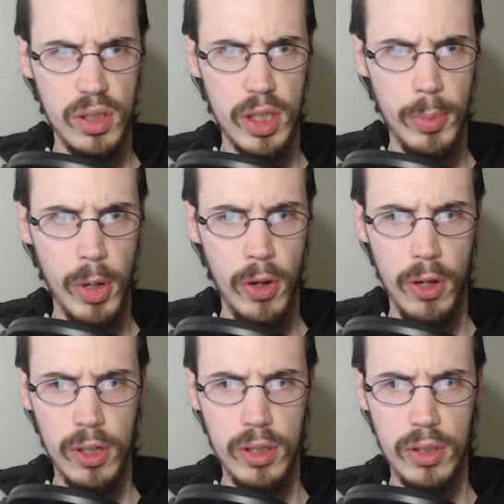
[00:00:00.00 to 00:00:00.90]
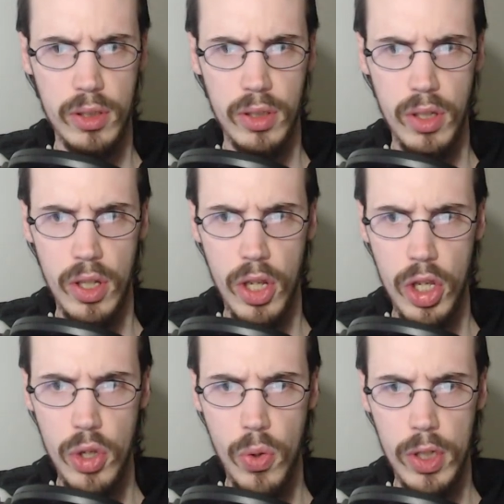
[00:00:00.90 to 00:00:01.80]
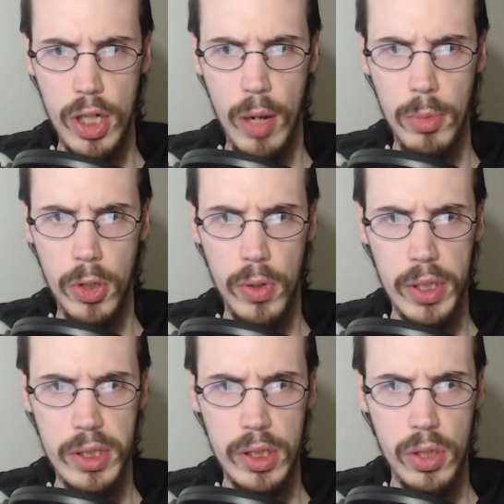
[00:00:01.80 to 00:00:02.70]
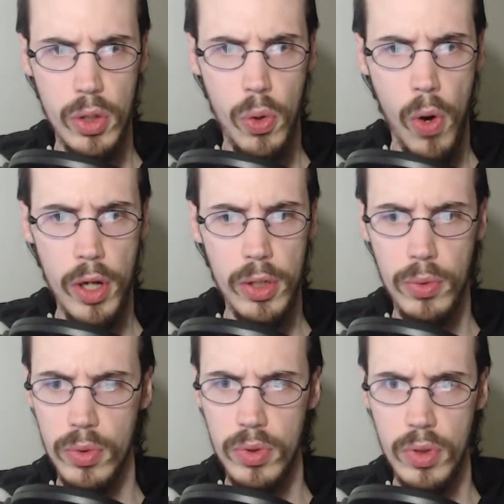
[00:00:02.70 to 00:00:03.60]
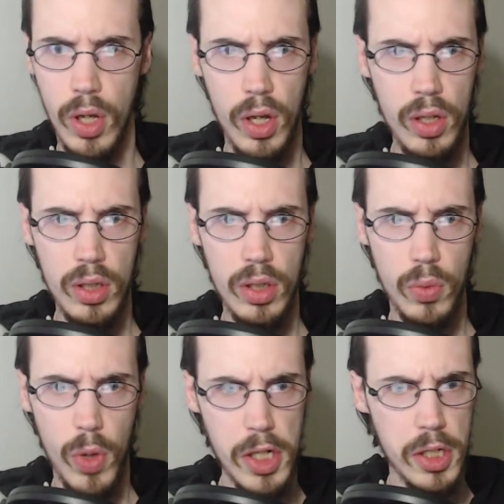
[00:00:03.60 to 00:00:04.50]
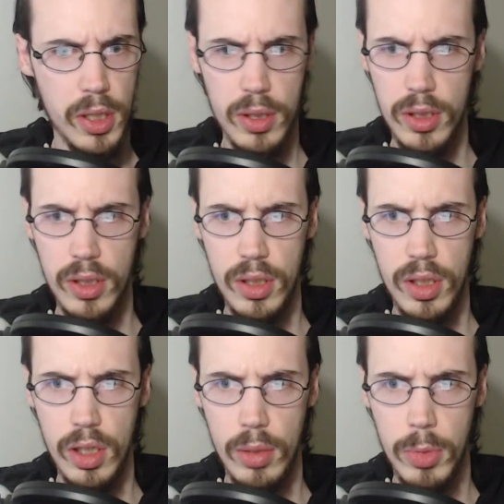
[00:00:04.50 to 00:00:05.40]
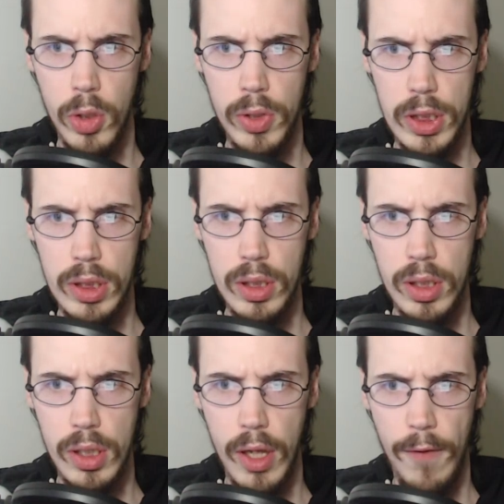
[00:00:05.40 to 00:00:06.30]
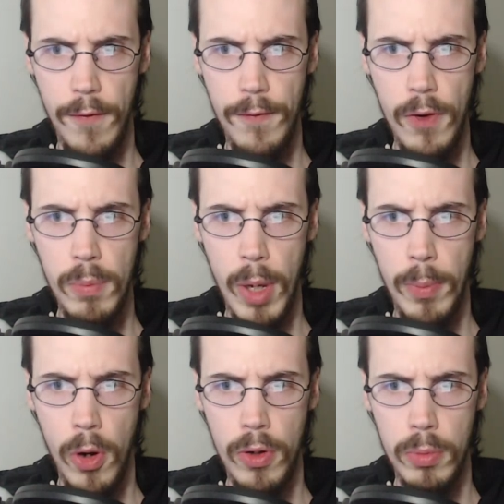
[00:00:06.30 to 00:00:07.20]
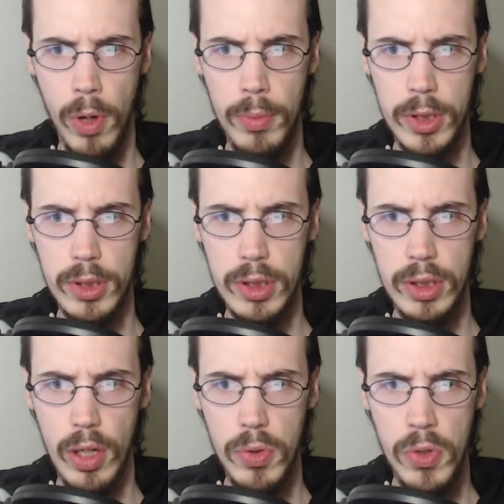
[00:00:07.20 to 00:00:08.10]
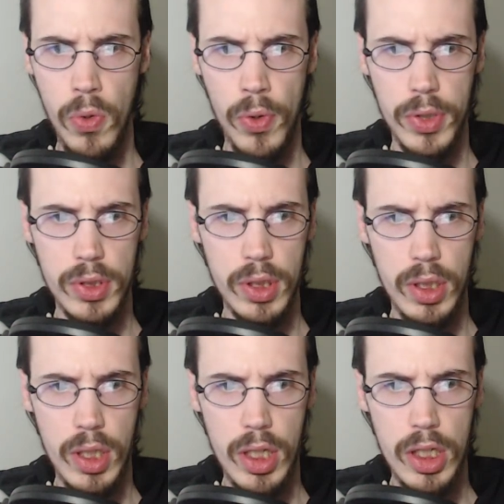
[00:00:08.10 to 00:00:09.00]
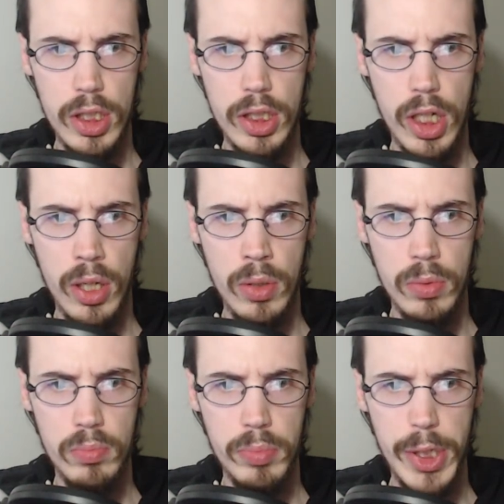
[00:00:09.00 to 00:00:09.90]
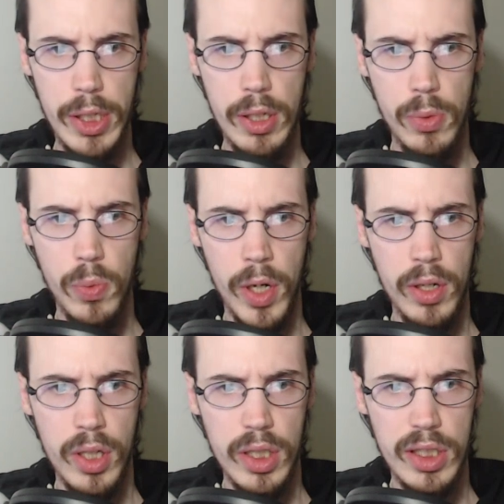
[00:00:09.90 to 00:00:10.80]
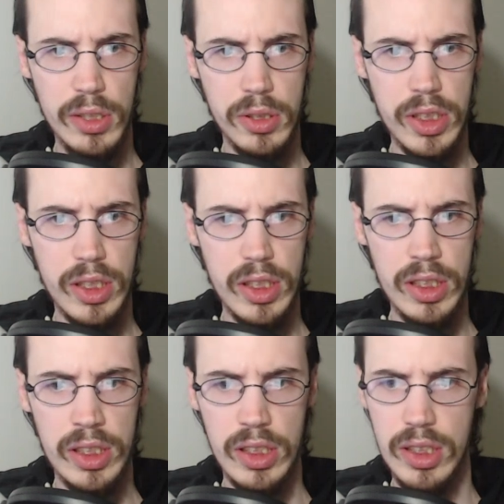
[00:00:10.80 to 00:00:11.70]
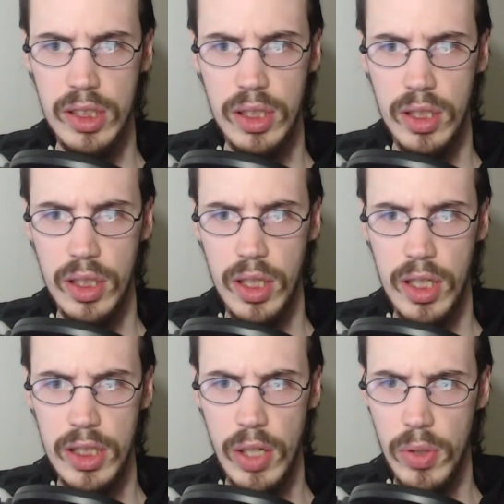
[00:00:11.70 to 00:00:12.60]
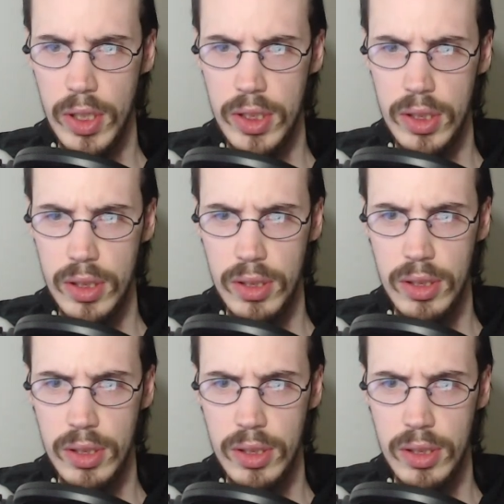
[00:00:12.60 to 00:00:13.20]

Said my hawk. You are not Meliodas. Who are you? Huh? What? Lotus, I fulfilled my part of the promise. Now do yours. Tell me where Gelda is. Lotus.